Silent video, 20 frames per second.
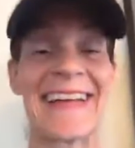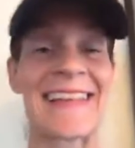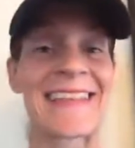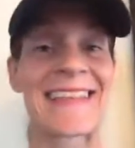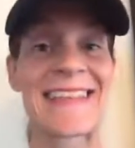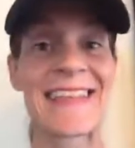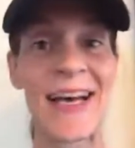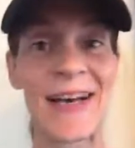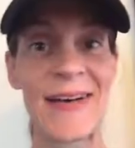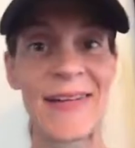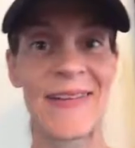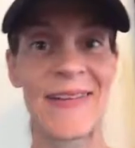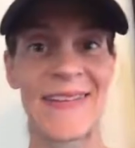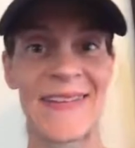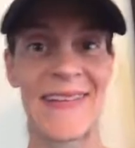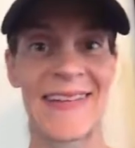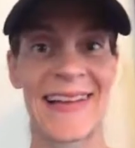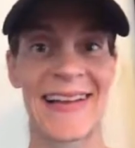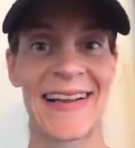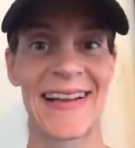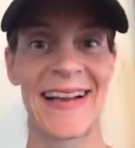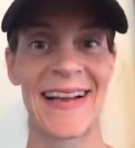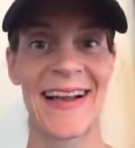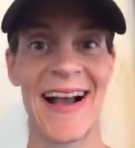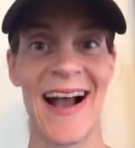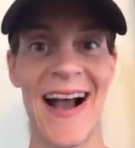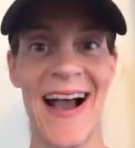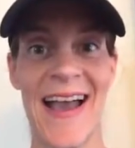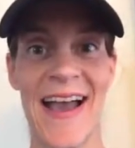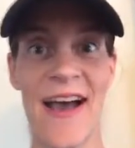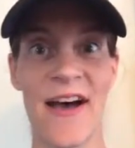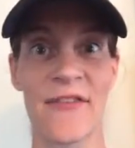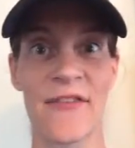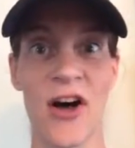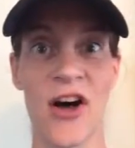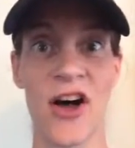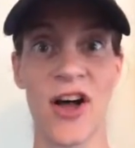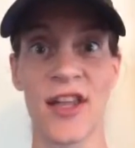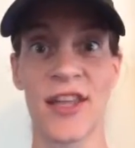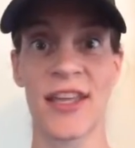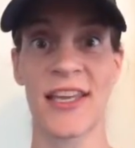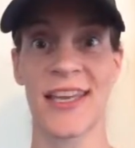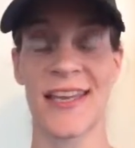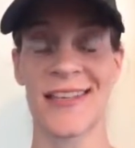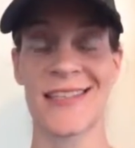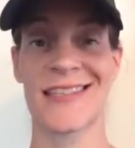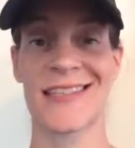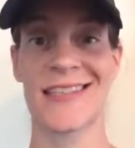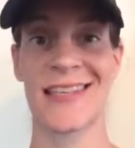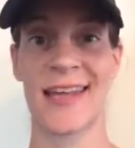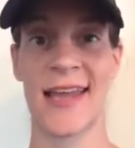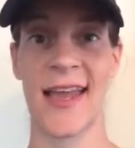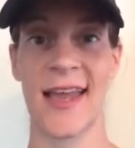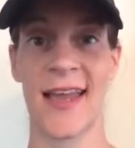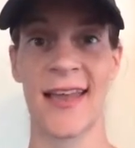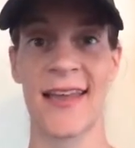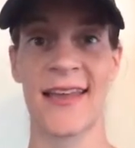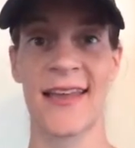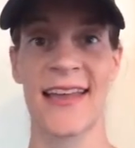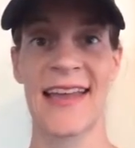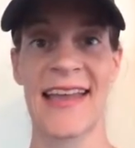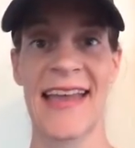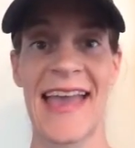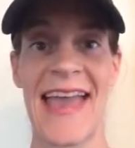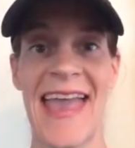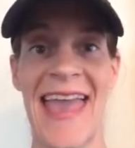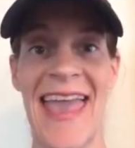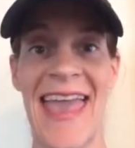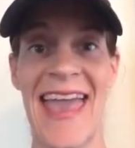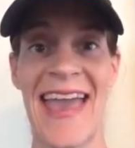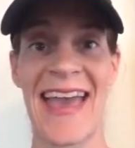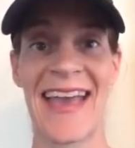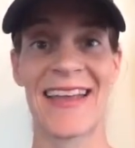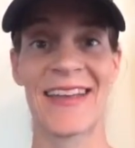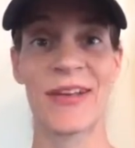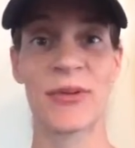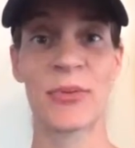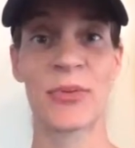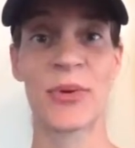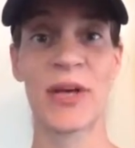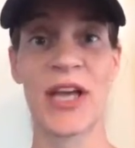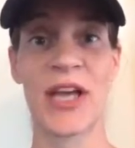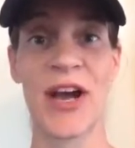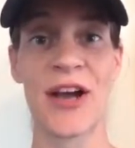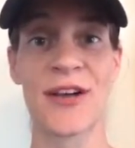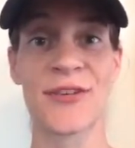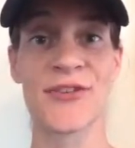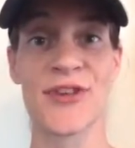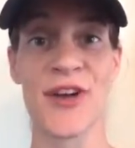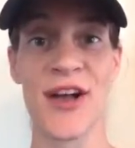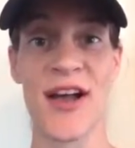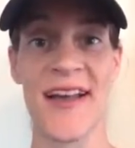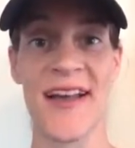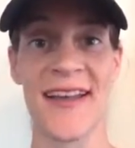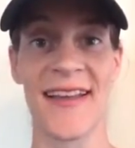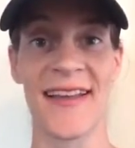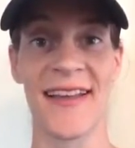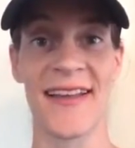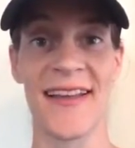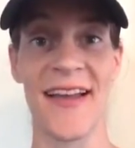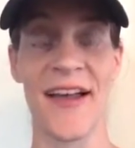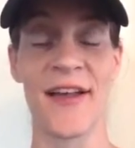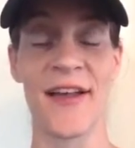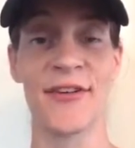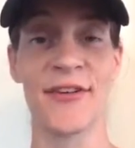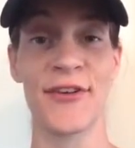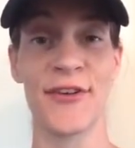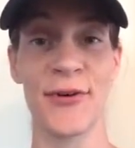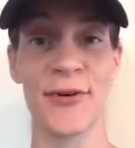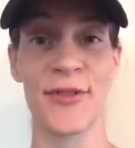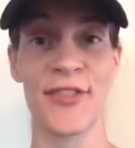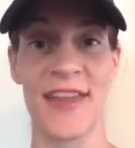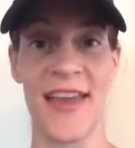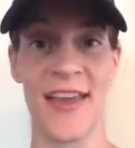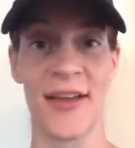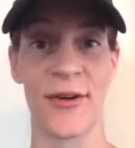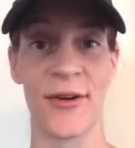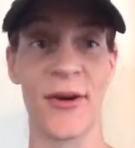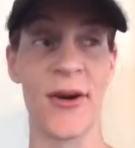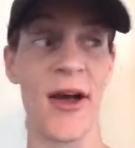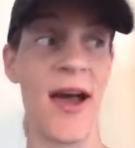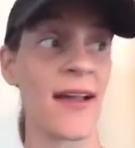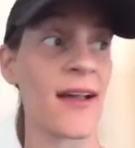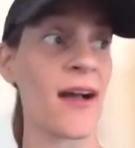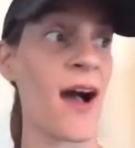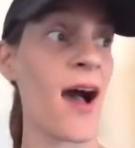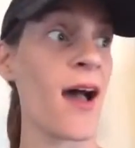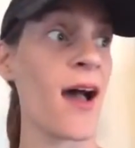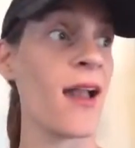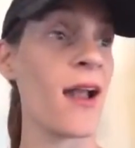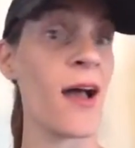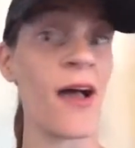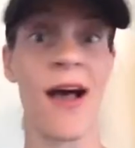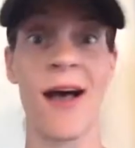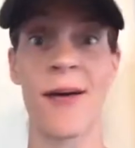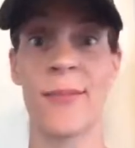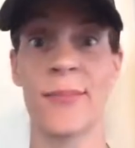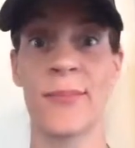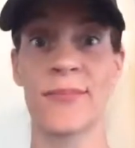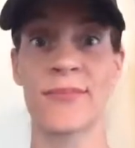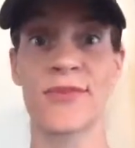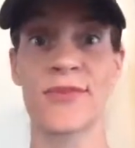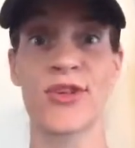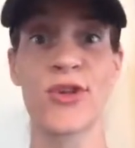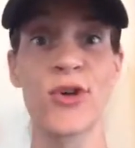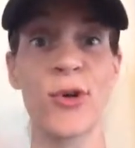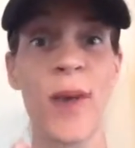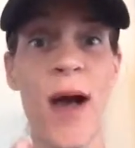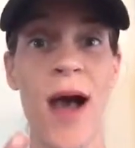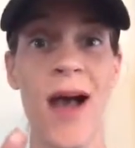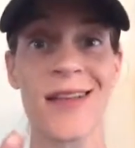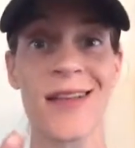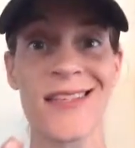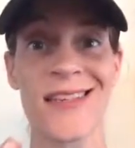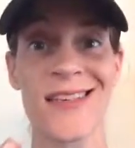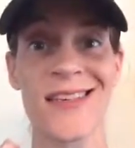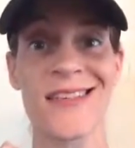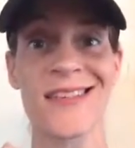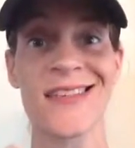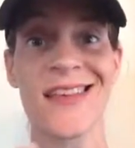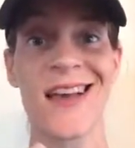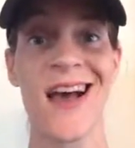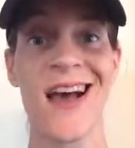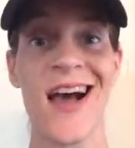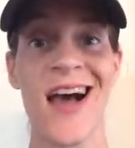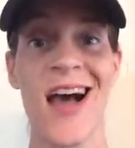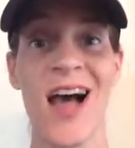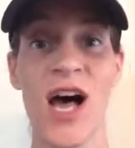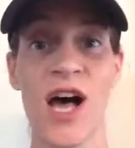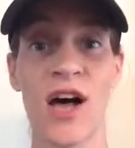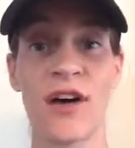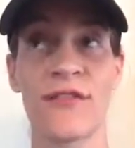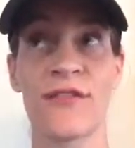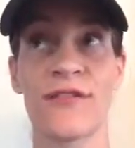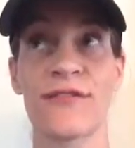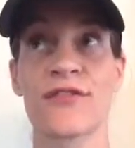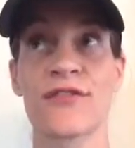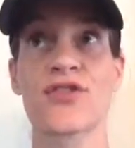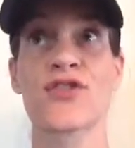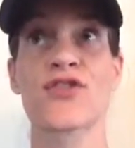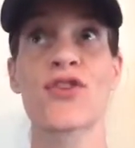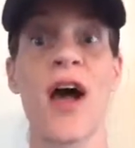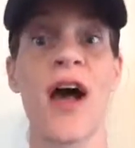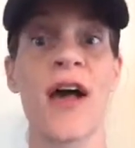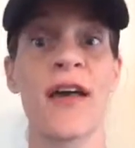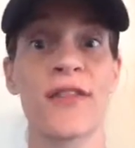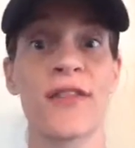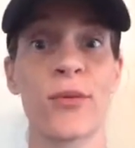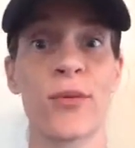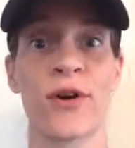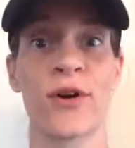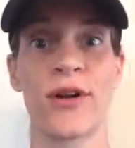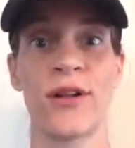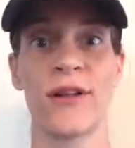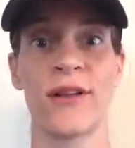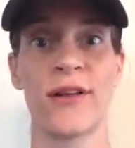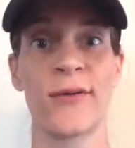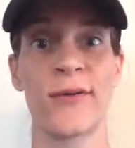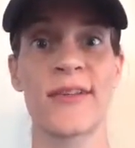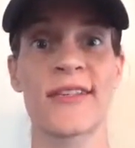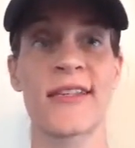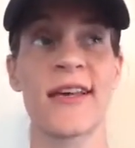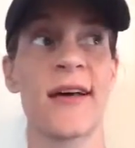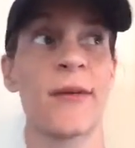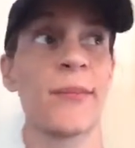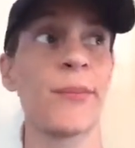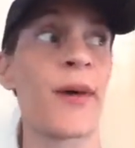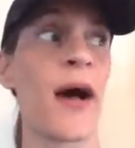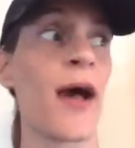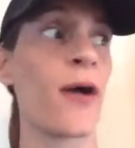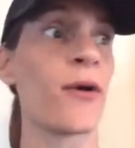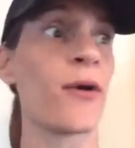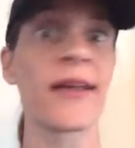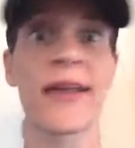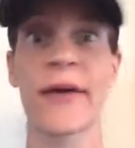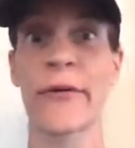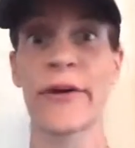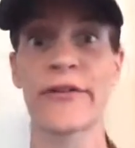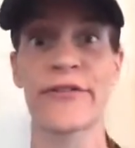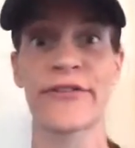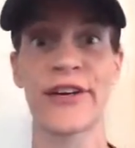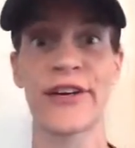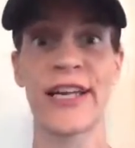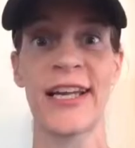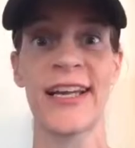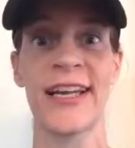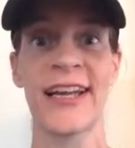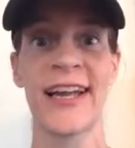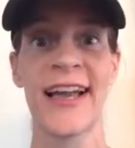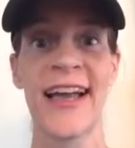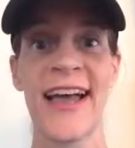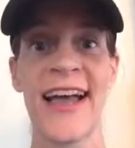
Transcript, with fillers: So, I have all the kids today and we are trying a new thing. I got um, two boxes of Try the World. It was a buy one, get one free,